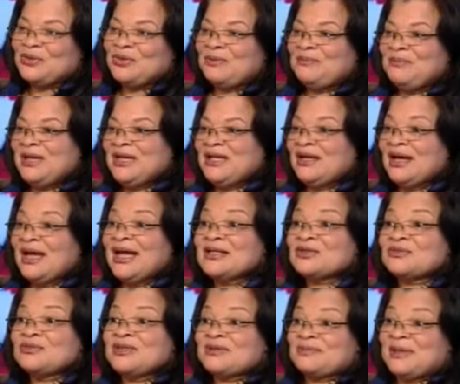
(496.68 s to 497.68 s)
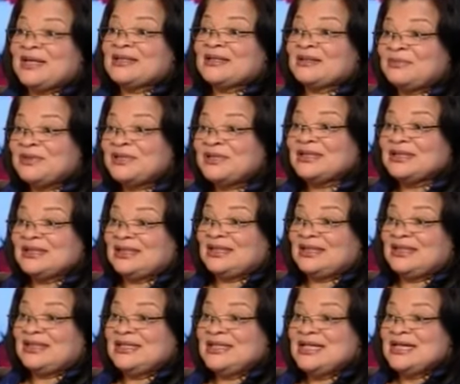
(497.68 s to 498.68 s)
So the media has a
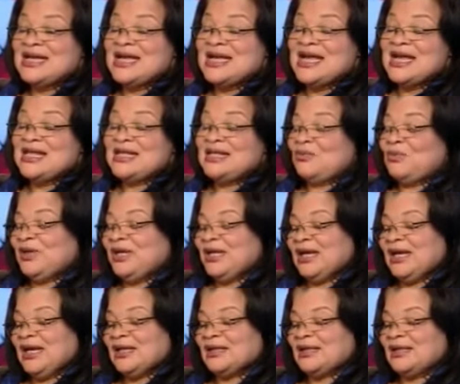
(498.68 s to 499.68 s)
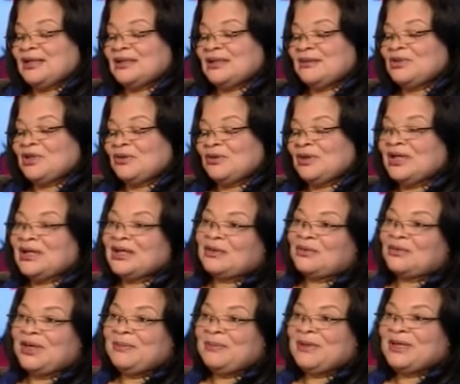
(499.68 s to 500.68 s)
responsibility, and we can't let them totally get
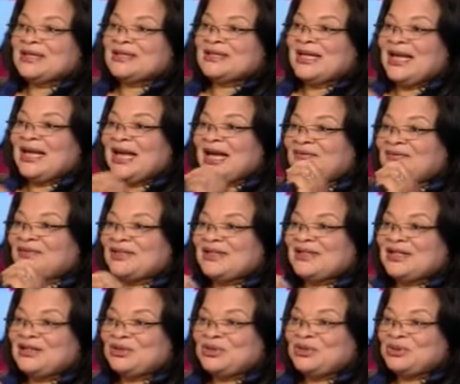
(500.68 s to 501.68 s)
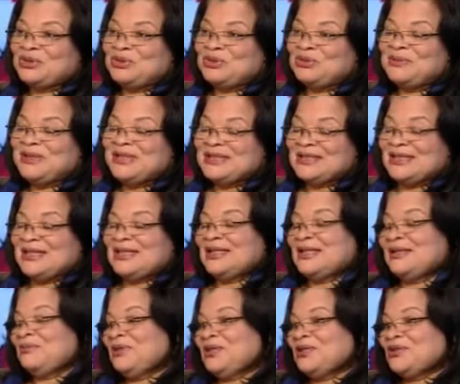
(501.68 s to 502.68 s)
away because they have to let the truth be seen
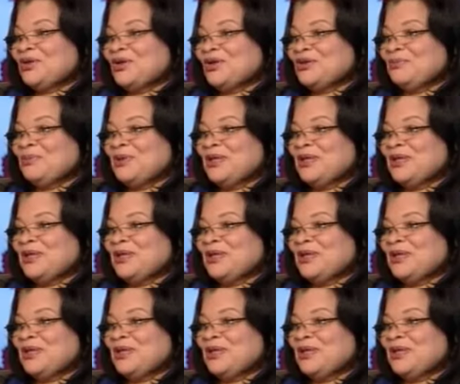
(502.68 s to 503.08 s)
and be